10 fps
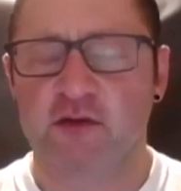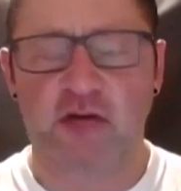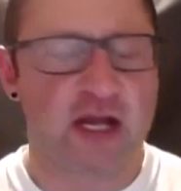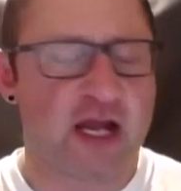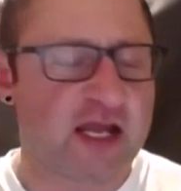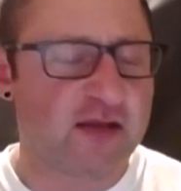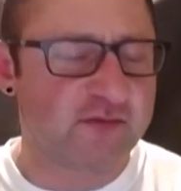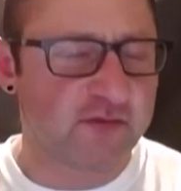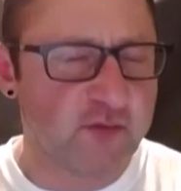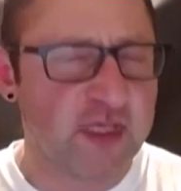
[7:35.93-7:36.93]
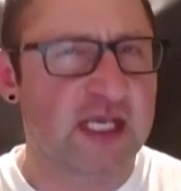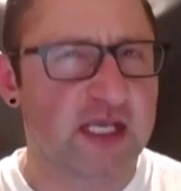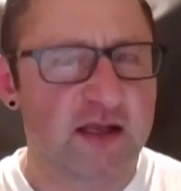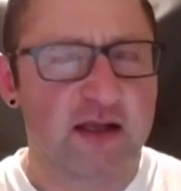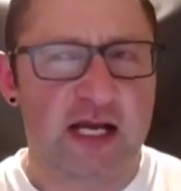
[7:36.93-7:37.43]
Uh, it for
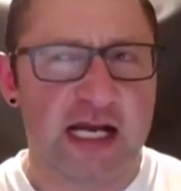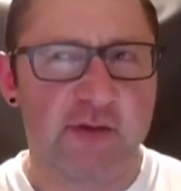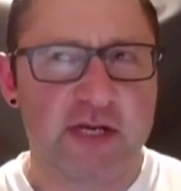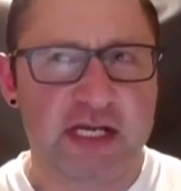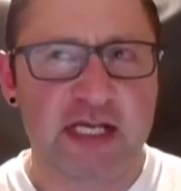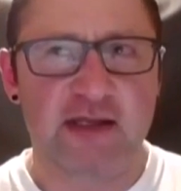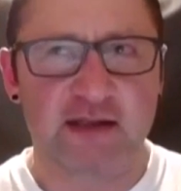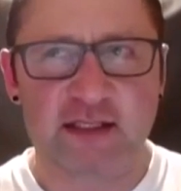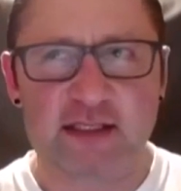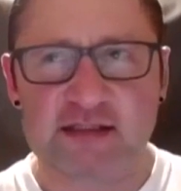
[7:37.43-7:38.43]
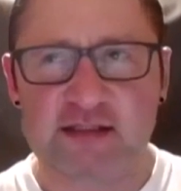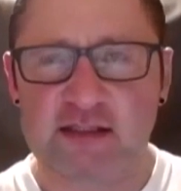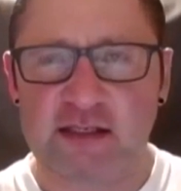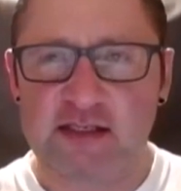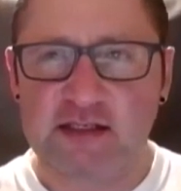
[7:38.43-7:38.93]
me, I would need at least
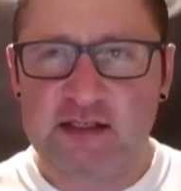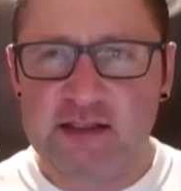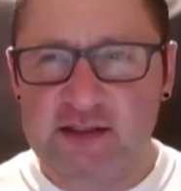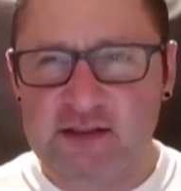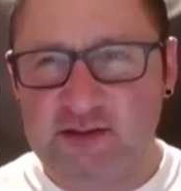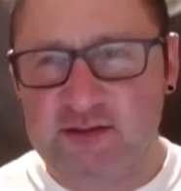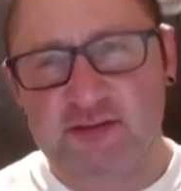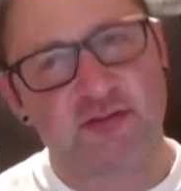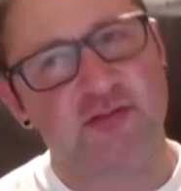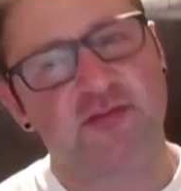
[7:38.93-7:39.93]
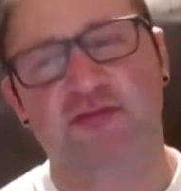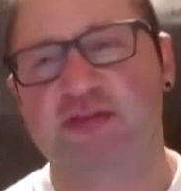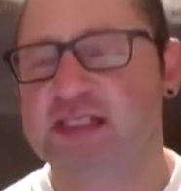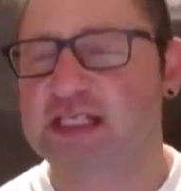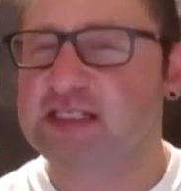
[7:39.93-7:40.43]

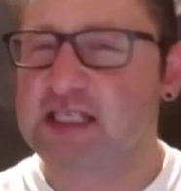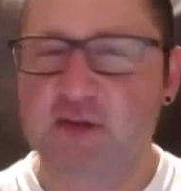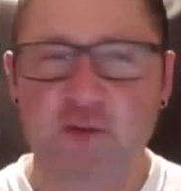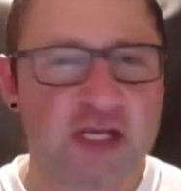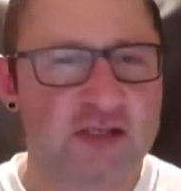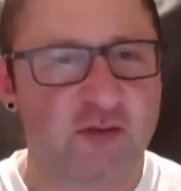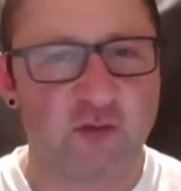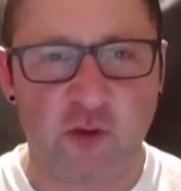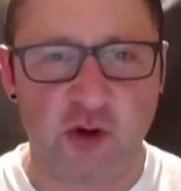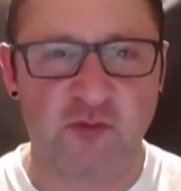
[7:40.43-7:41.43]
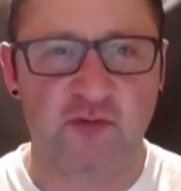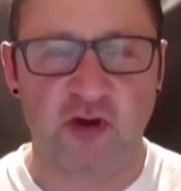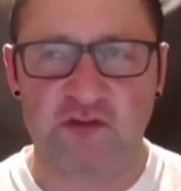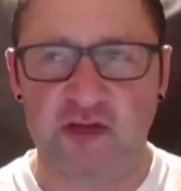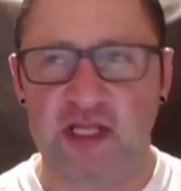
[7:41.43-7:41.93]
16 weeks or more
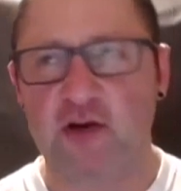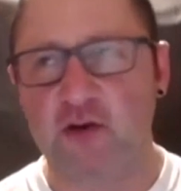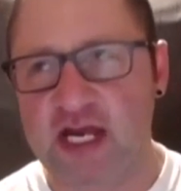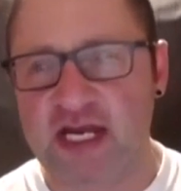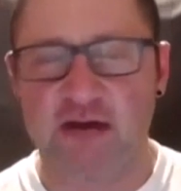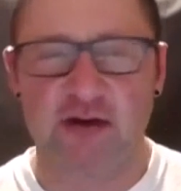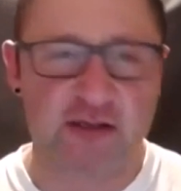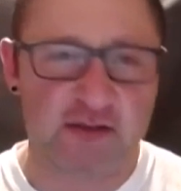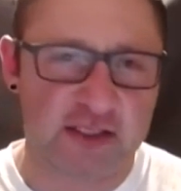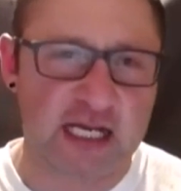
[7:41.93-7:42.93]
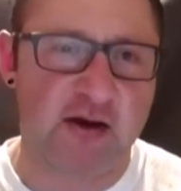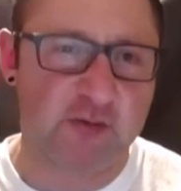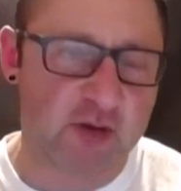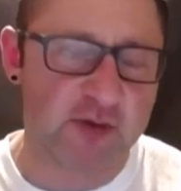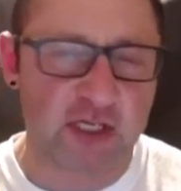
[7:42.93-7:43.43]
before I felt like okay, now I now I
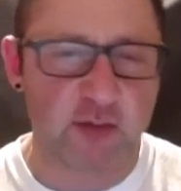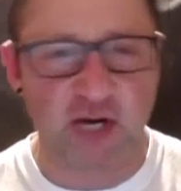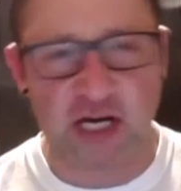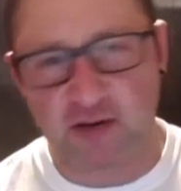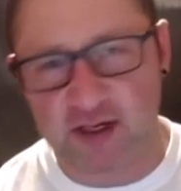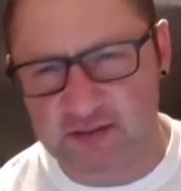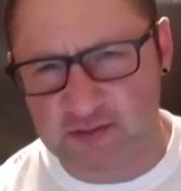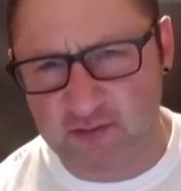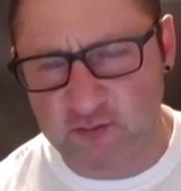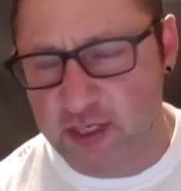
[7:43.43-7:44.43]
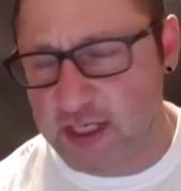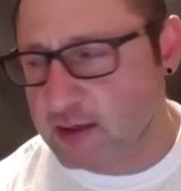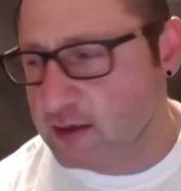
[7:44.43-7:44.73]
probably need a break or I deserve a break.